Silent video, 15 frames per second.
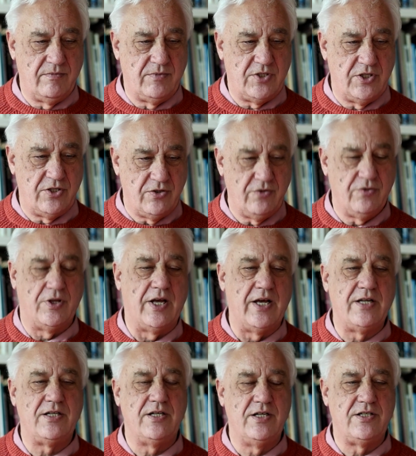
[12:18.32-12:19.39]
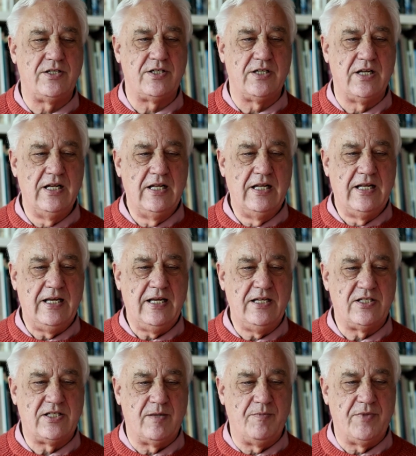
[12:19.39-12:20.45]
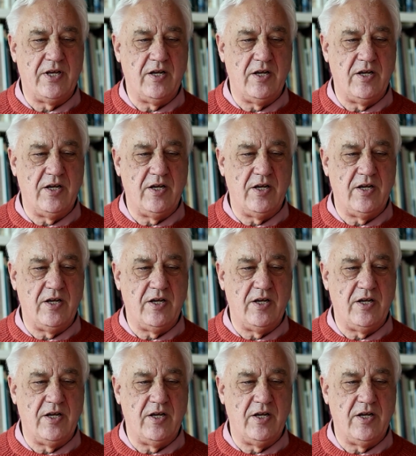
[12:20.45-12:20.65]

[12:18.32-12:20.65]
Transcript: do that, and it's something.